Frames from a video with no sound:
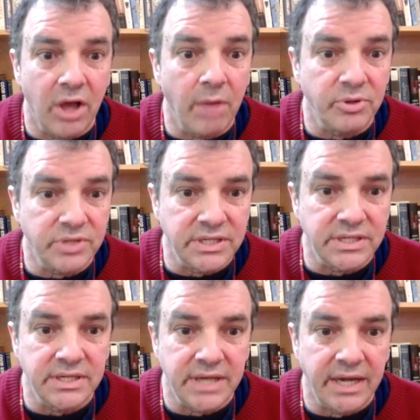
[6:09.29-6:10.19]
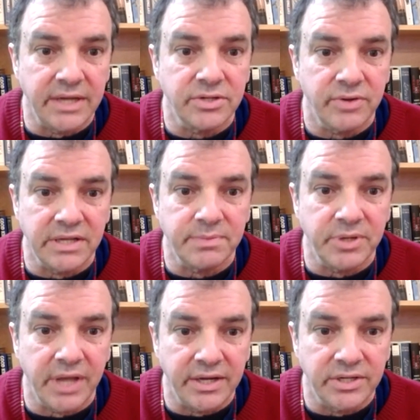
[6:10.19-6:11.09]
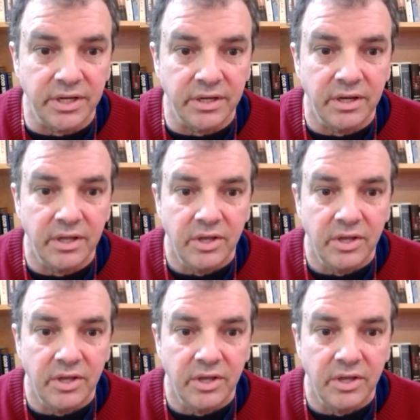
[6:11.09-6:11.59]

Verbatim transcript: almost instantaneous transportation.